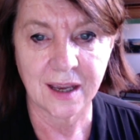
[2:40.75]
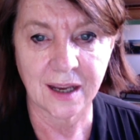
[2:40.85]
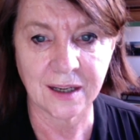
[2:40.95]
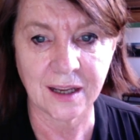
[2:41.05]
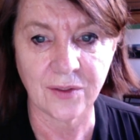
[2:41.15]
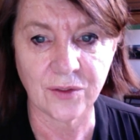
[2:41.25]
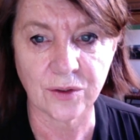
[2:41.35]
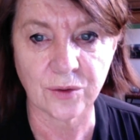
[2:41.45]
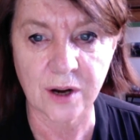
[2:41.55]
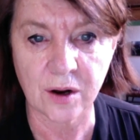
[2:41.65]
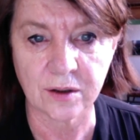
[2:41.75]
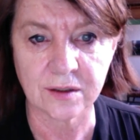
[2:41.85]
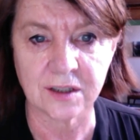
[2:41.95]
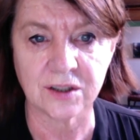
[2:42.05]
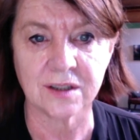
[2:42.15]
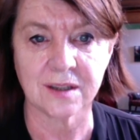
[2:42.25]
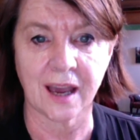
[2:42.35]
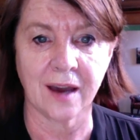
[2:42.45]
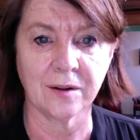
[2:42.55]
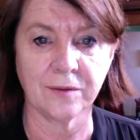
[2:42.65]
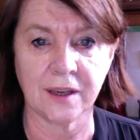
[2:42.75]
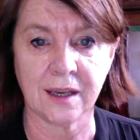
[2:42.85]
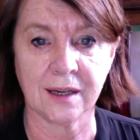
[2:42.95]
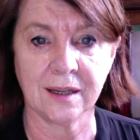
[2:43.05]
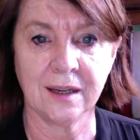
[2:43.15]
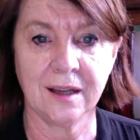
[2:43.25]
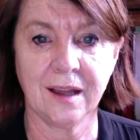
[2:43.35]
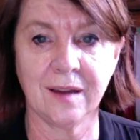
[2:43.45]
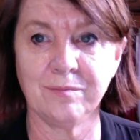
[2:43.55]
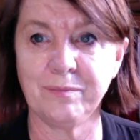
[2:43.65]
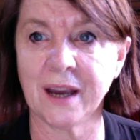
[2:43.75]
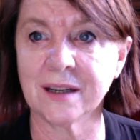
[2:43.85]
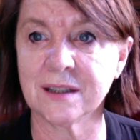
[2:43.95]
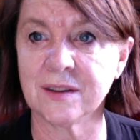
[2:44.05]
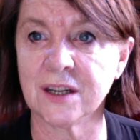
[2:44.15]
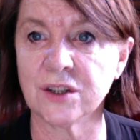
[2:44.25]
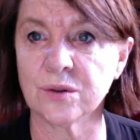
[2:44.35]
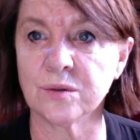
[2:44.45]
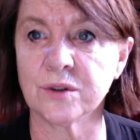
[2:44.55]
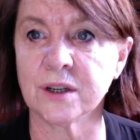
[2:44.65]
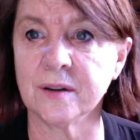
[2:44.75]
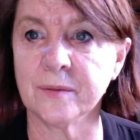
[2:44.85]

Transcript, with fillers: and get the three hostages out of here and back to their children.